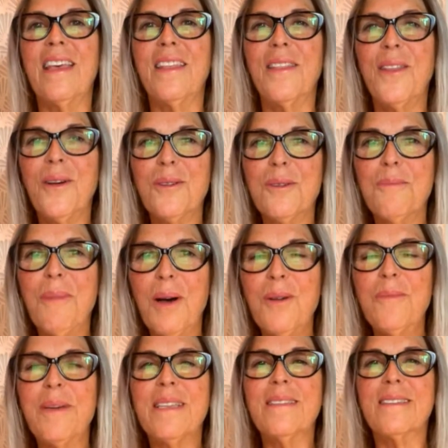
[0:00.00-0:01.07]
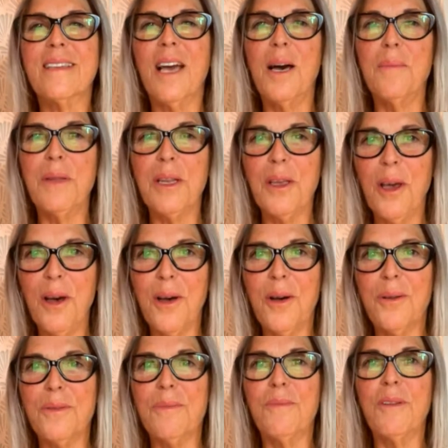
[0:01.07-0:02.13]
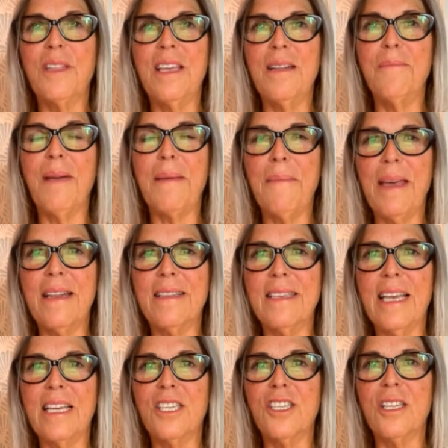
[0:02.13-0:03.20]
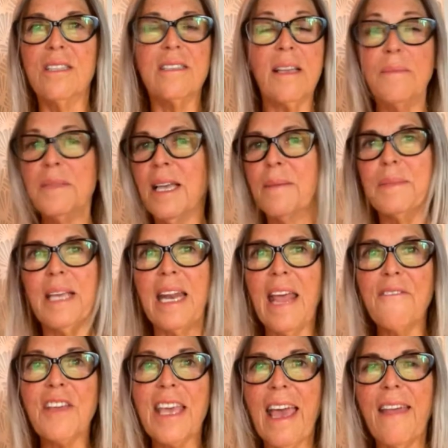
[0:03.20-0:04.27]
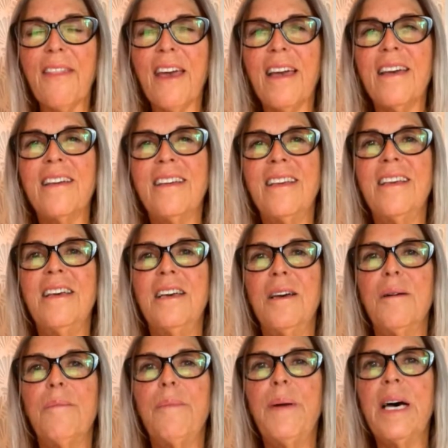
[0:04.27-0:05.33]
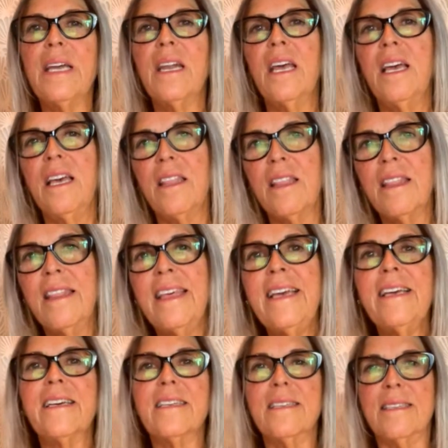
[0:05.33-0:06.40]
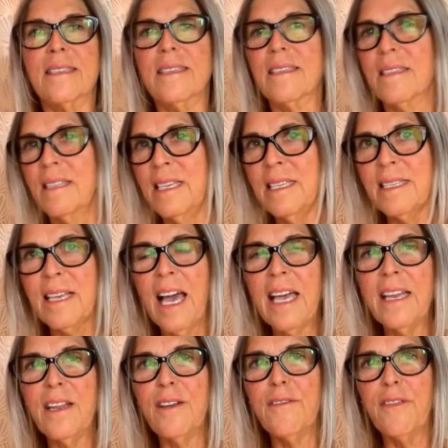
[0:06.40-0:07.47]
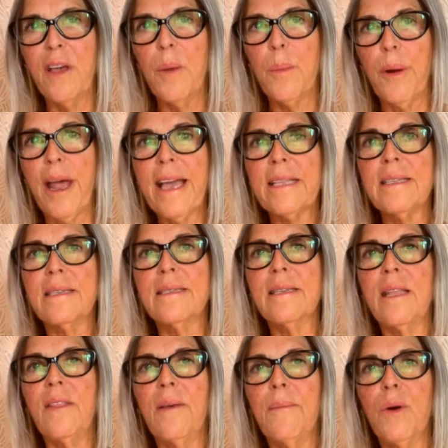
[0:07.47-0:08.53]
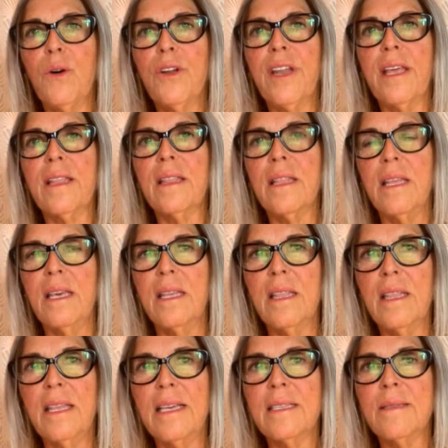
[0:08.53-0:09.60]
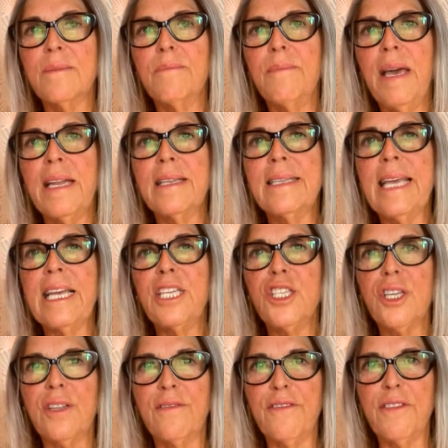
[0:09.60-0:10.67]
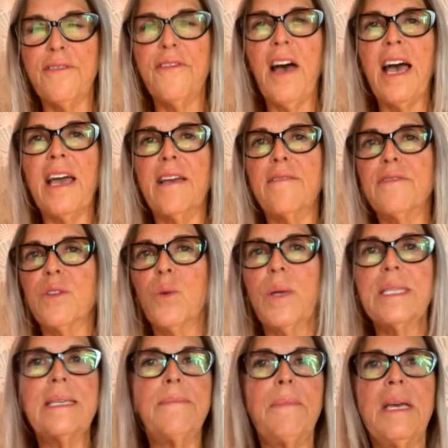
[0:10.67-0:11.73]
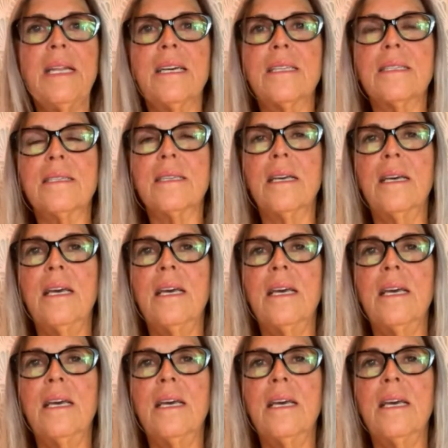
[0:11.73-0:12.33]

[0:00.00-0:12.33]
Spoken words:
Those moments come and go within my meditation. Sometimes I never get there. But this kind of practice in the morning, this meditation for 20 minutes,